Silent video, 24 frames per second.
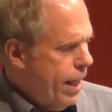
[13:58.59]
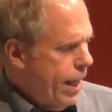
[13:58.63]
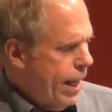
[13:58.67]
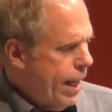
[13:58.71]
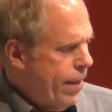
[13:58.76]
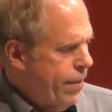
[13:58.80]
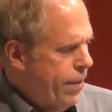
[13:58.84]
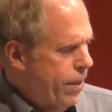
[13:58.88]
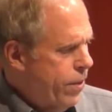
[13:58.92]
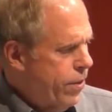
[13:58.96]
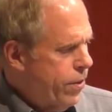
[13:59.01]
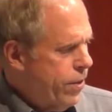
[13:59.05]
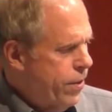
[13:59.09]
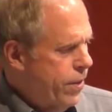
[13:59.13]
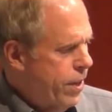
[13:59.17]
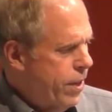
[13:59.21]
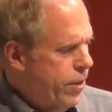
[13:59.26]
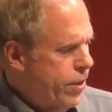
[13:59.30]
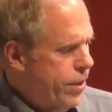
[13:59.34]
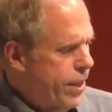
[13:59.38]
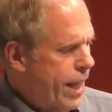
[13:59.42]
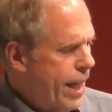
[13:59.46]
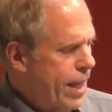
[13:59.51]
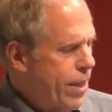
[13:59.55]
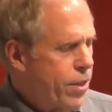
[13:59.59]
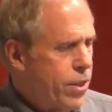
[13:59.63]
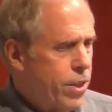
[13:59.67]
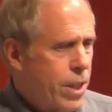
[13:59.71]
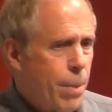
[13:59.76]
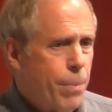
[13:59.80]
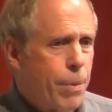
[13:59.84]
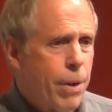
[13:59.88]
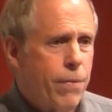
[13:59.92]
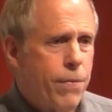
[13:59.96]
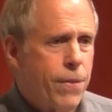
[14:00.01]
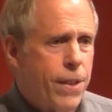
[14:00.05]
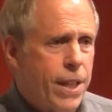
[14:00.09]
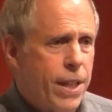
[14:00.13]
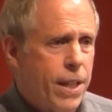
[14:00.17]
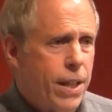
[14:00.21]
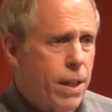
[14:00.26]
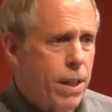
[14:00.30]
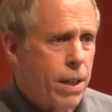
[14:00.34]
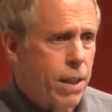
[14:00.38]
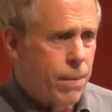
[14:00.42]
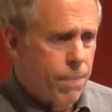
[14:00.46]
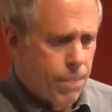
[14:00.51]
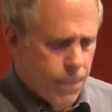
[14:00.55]
and this takes some of
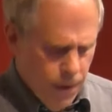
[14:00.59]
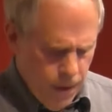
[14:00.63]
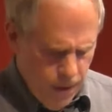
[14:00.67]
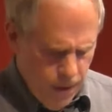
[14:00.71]
the